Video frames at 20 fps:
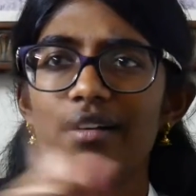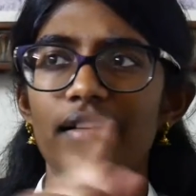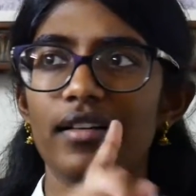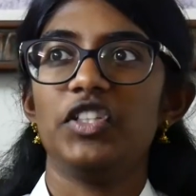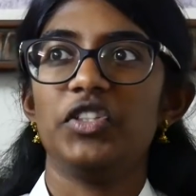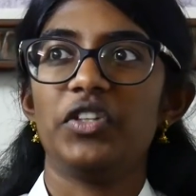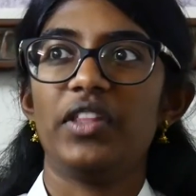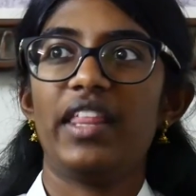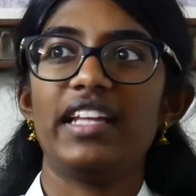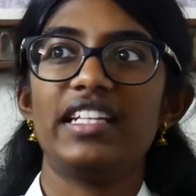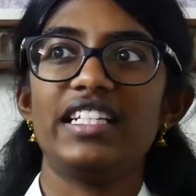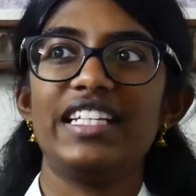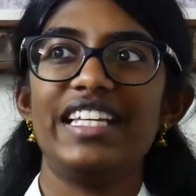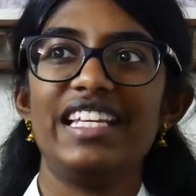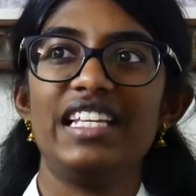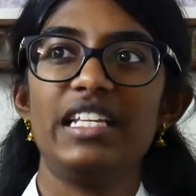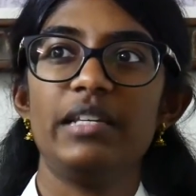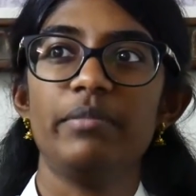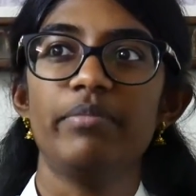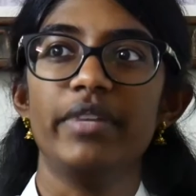you're that
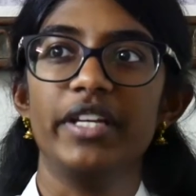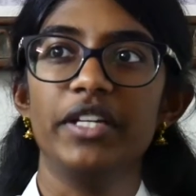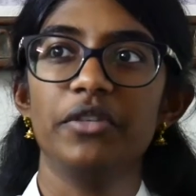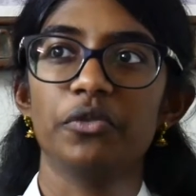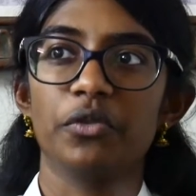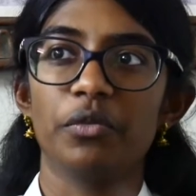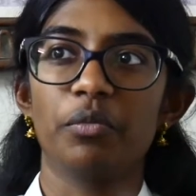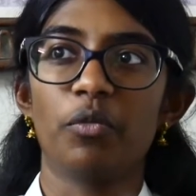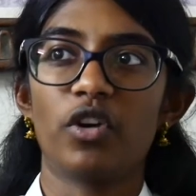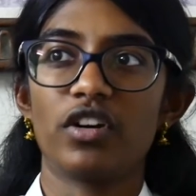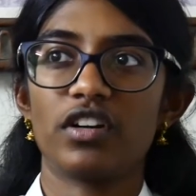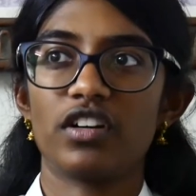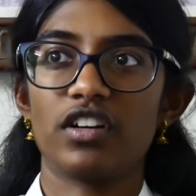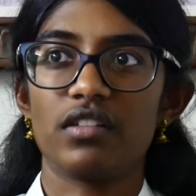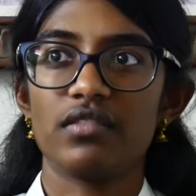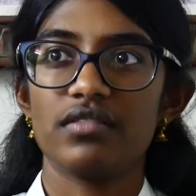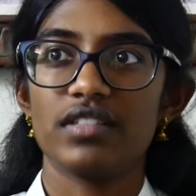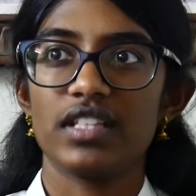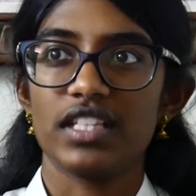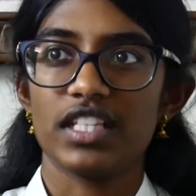cheeky bint with more
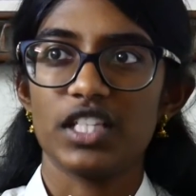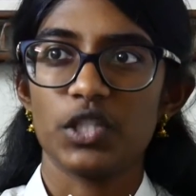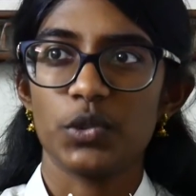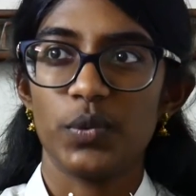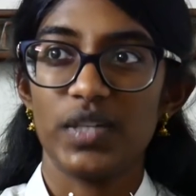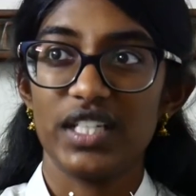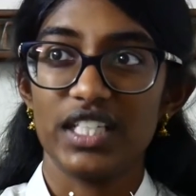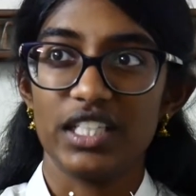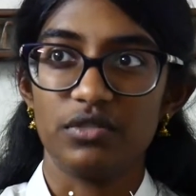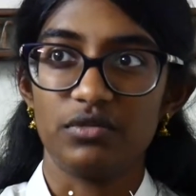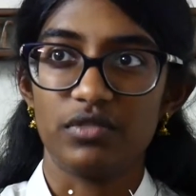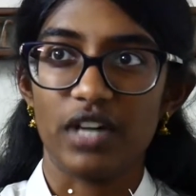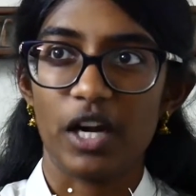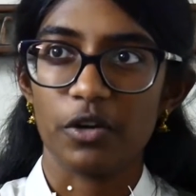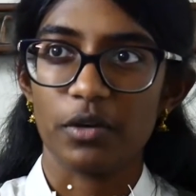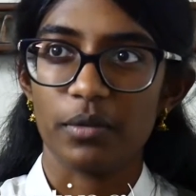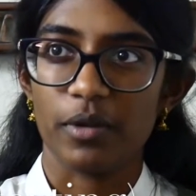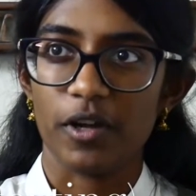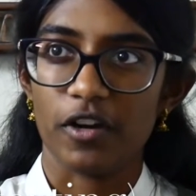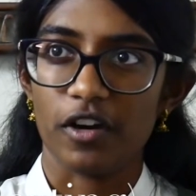curves than the Swindon
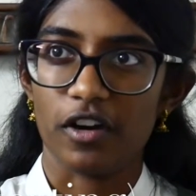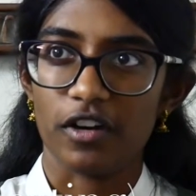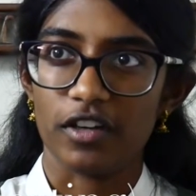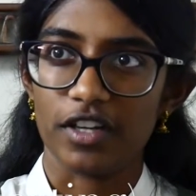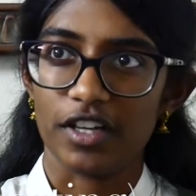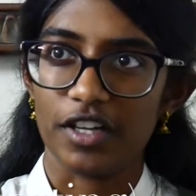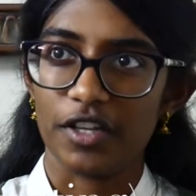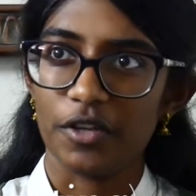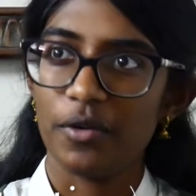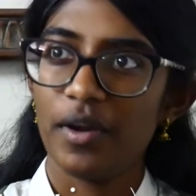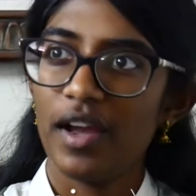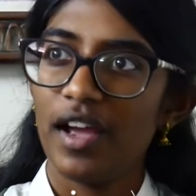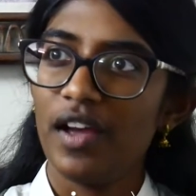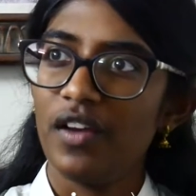roundabout, aren't you?